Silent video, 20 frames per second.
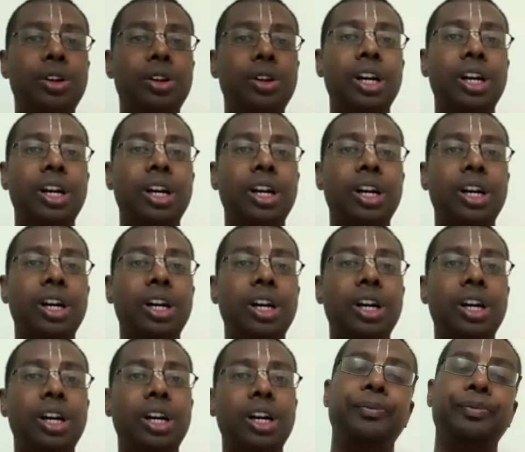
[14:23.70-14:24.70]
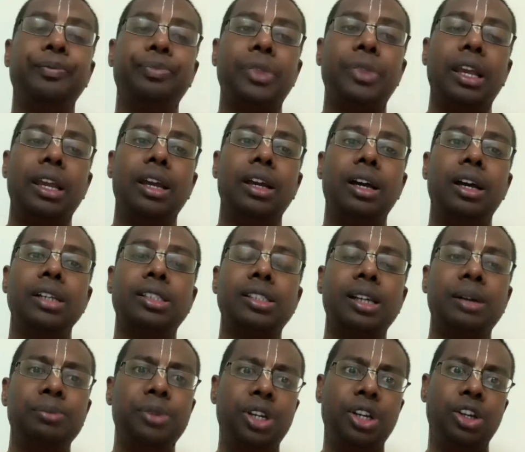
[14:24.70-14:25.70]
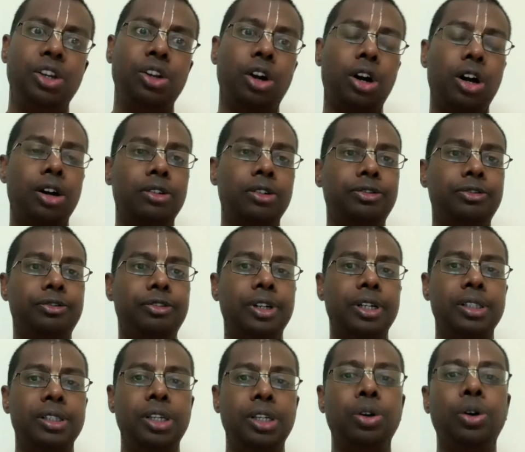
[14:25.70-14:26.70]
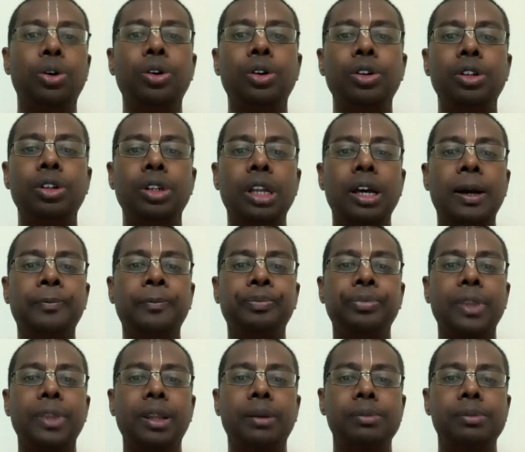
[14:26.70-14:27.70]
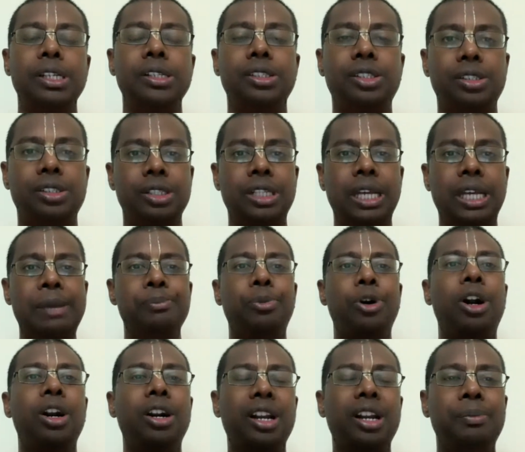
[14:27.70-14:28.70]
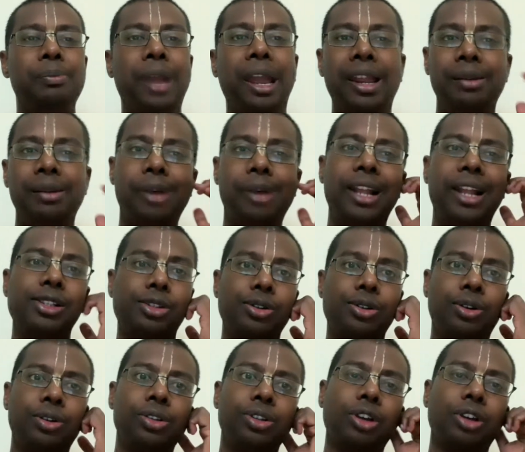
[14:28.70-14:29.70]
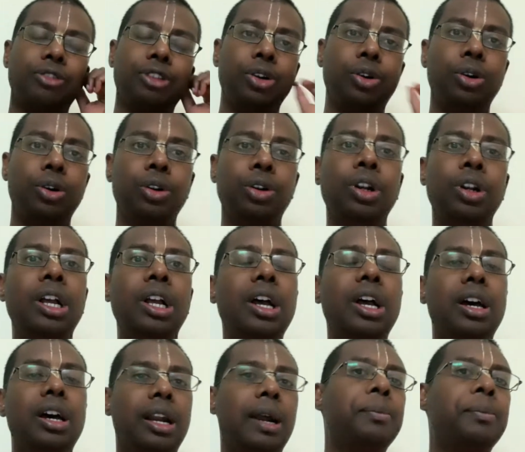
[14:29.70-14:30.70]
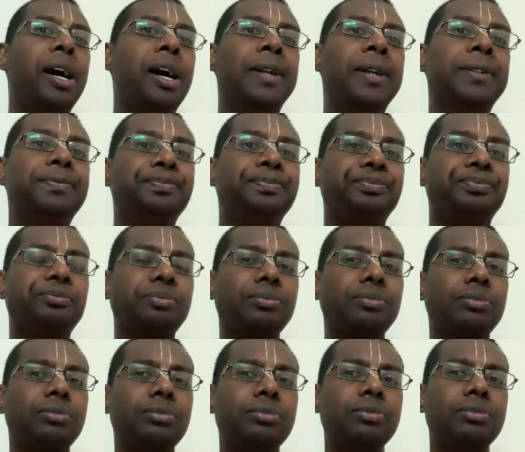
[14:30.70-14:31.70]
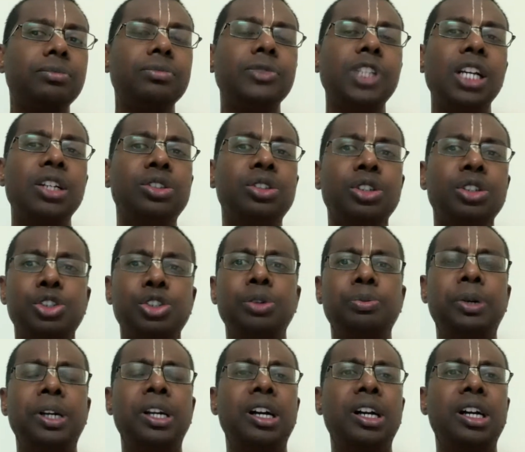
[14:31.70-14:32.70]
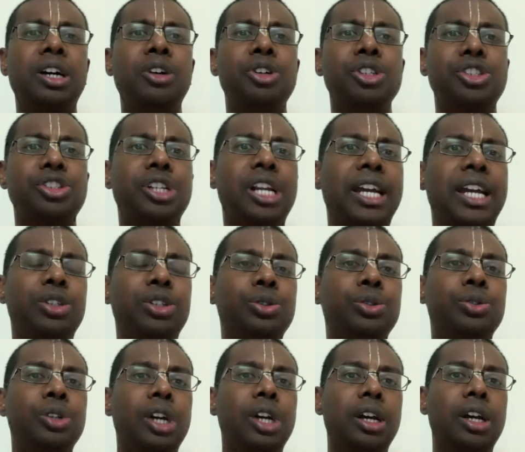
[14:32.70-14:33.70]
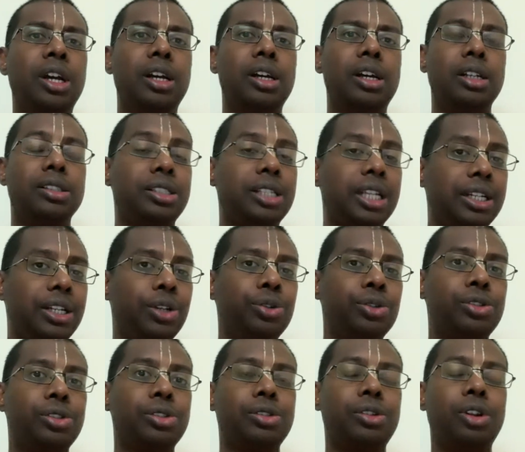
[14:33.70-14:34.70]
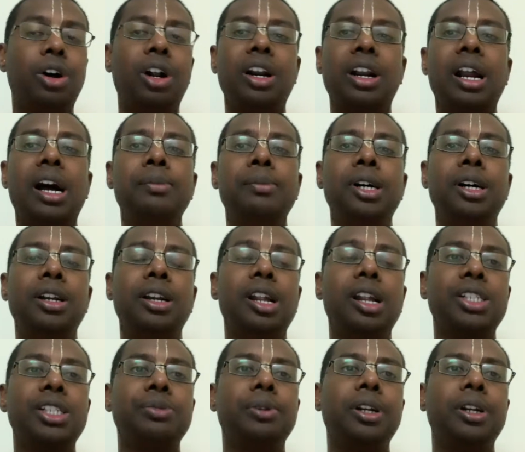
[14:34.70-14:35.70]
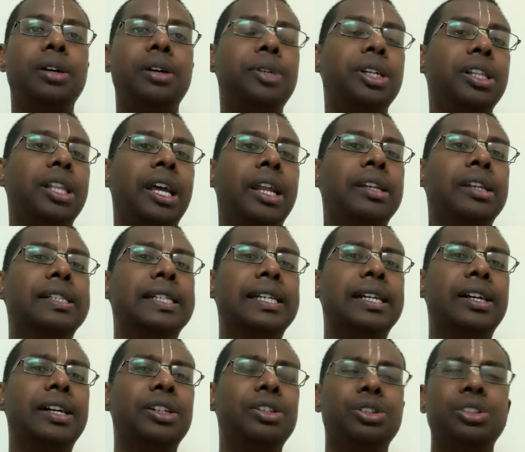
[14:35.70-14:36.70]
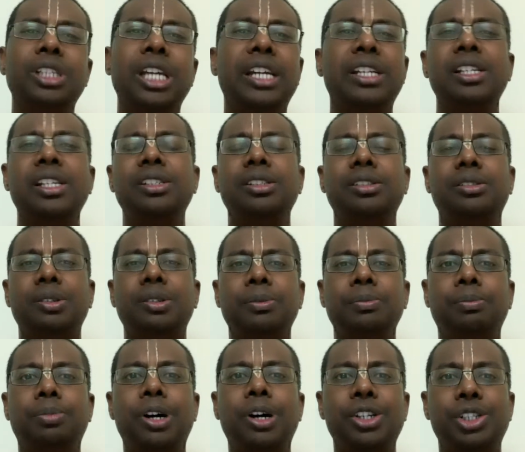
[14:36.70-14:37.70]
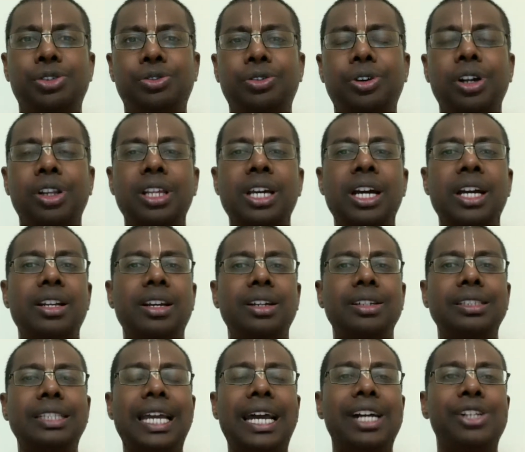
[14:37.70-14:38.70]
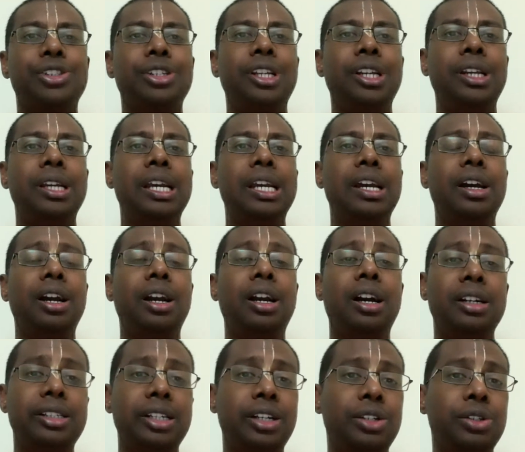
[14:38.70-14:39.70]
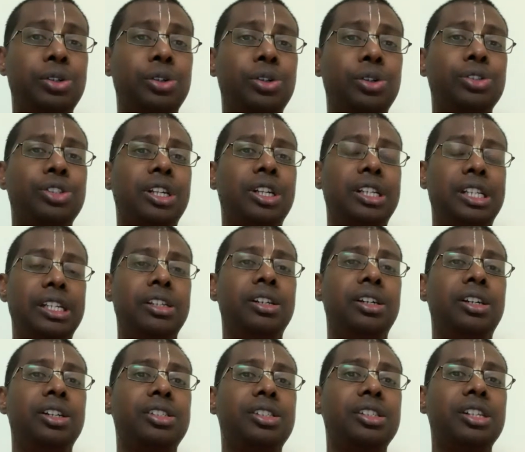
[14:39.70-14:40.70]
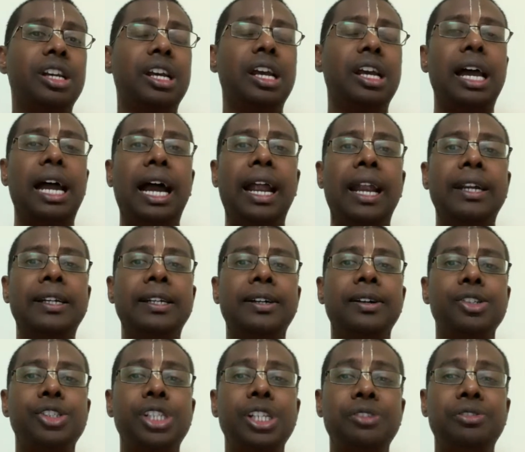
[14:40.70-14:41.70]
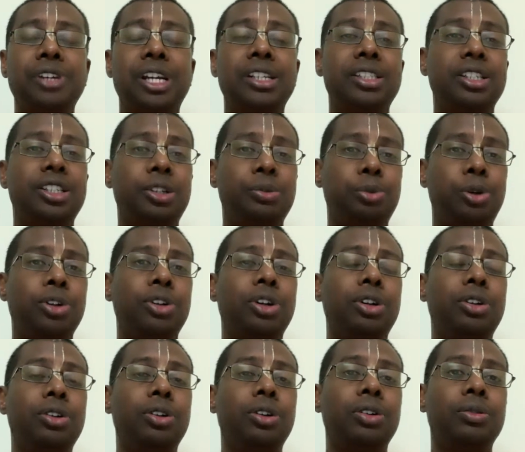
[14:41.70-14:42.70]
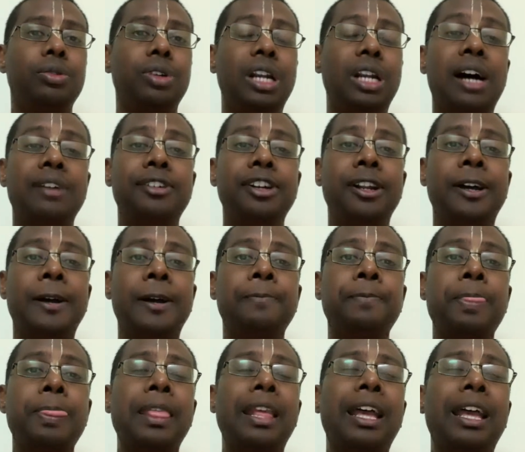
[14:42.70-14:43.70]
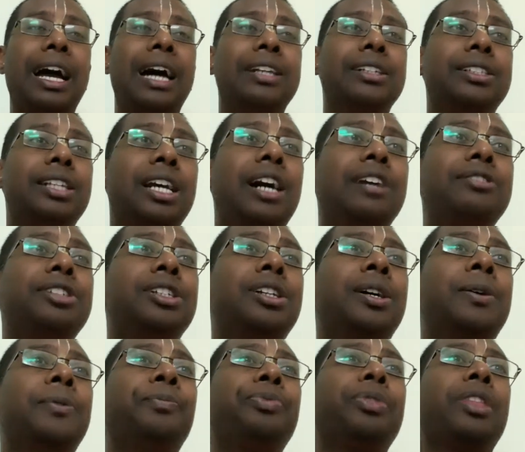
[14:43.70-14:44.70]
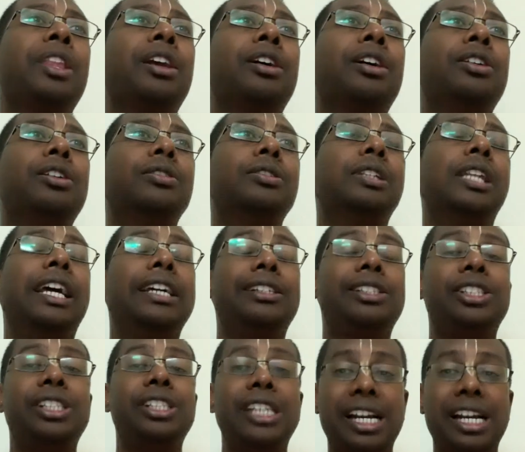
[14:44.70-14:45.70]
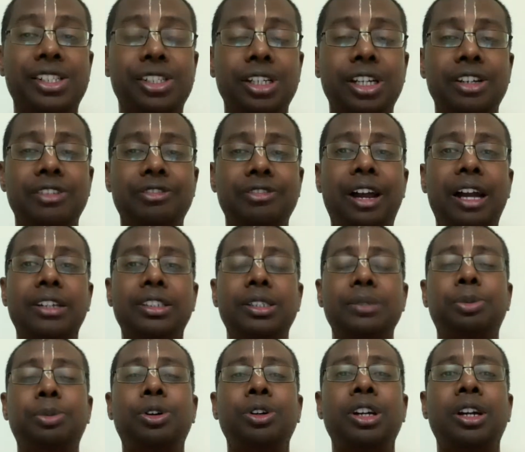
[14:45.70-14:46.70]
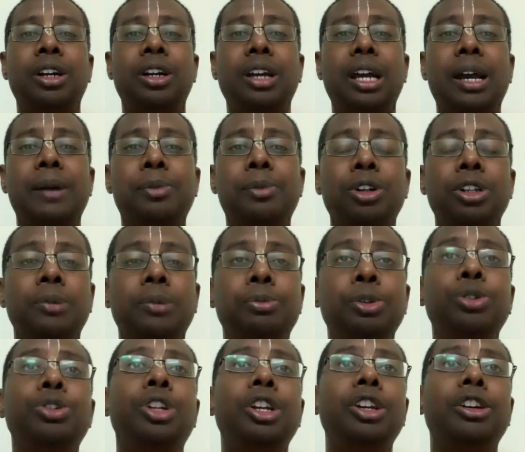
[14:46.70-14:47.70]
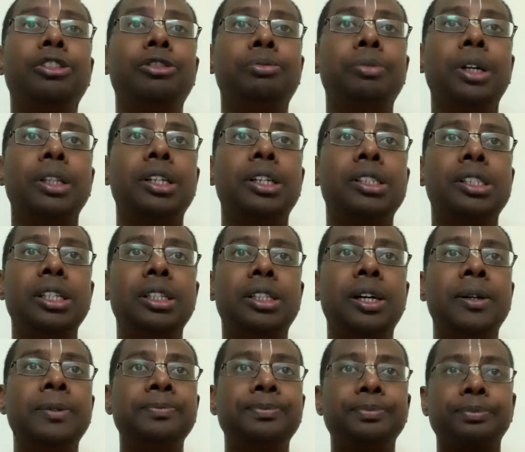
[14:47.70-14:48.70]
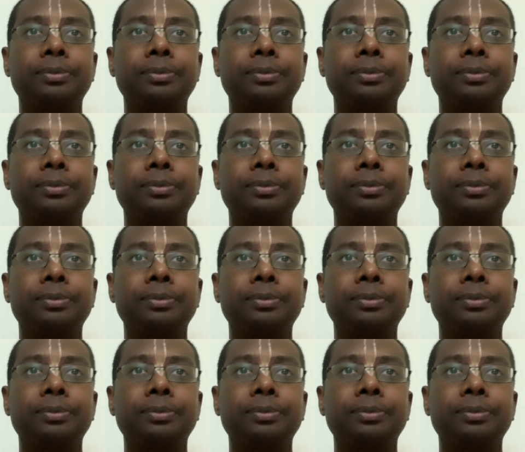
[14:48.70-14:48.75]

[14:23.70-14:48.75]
shloka is actually a summary of the whole, means the important main milestones of the whole Ramayana. So Shurpanaka was trying to seduce Lord Rama and Lakshmana, but then they didn't budge for that. They actually cut her nose and ears, and she went and reported to Ravana. And Ravana, she actually in fact reported about the beauty of Mother Sita.